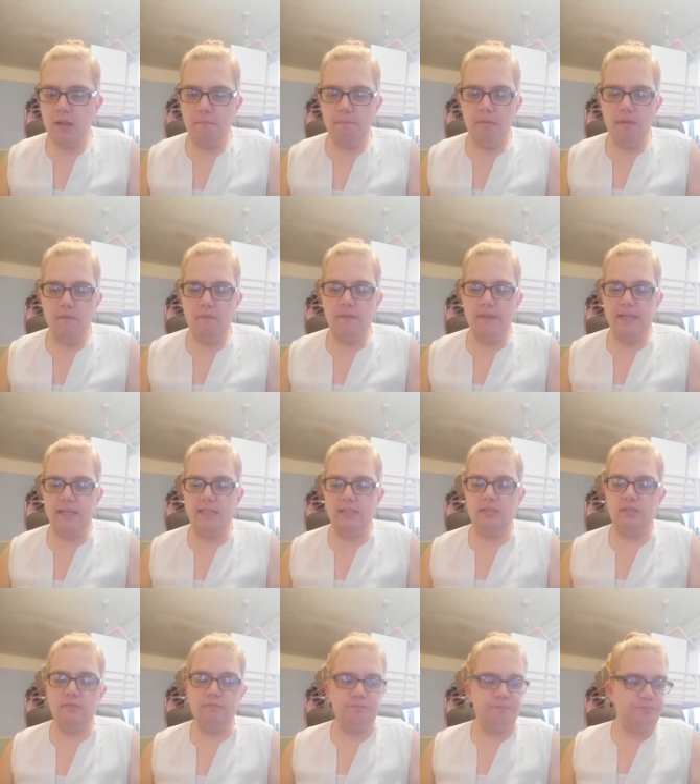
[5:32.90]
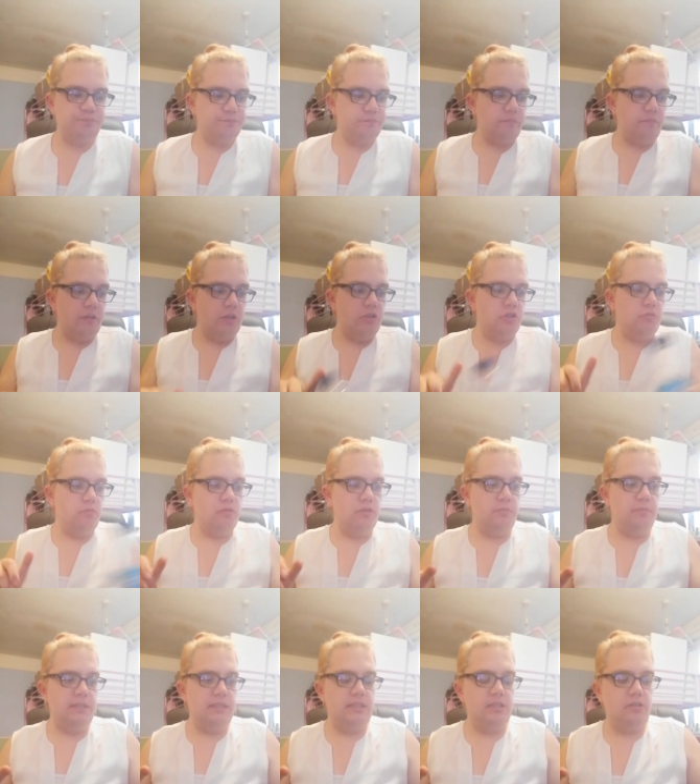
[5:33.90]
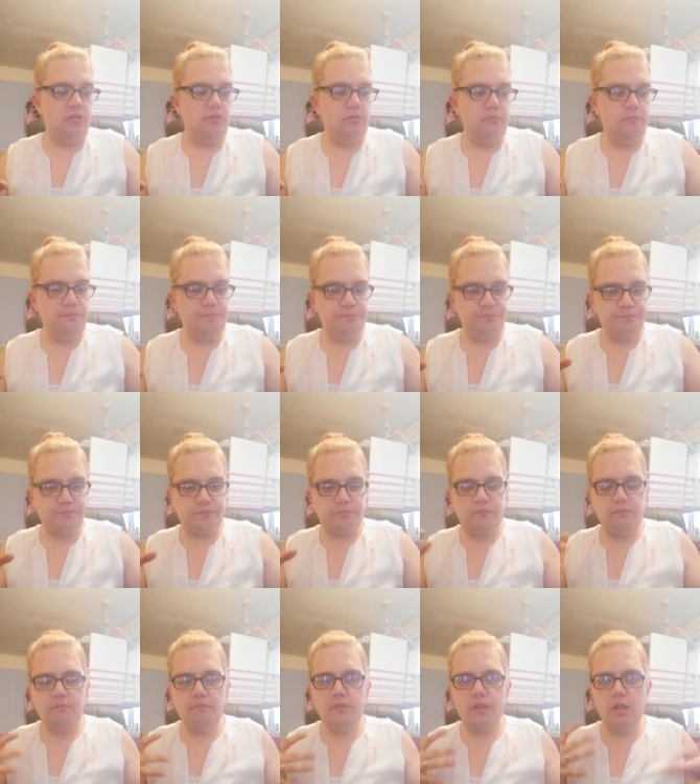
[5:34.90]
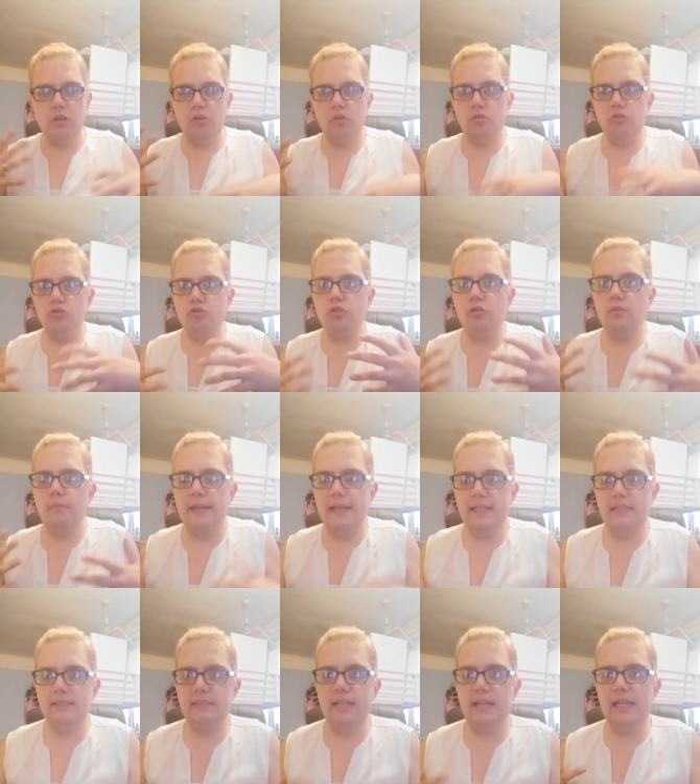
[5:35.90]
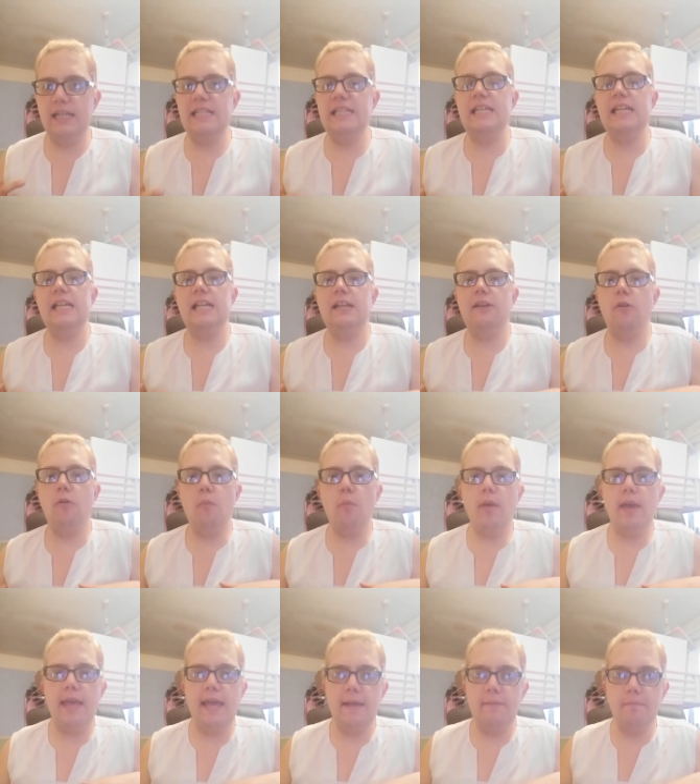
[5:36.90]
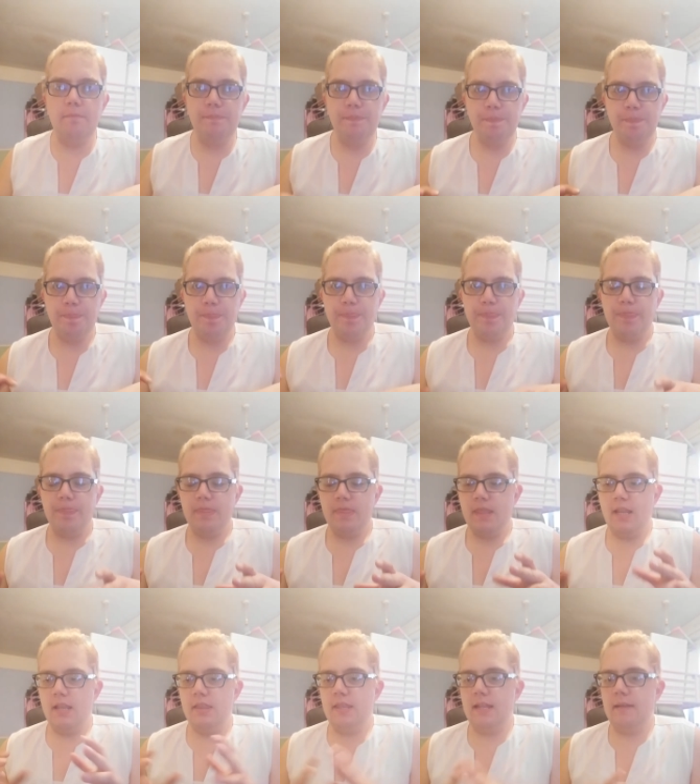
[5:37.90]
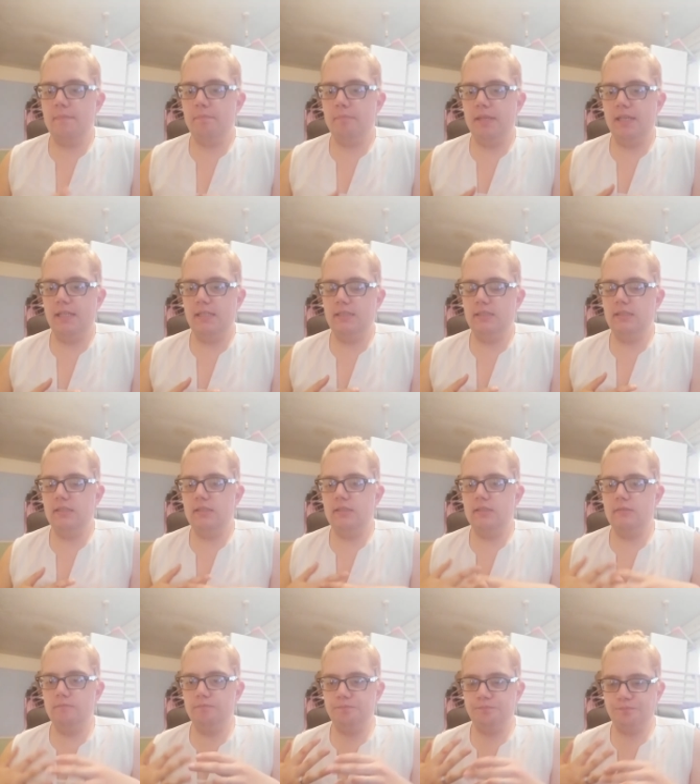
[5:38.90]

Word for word: the thing is, she wants me to control my anxiety a little bit, and that means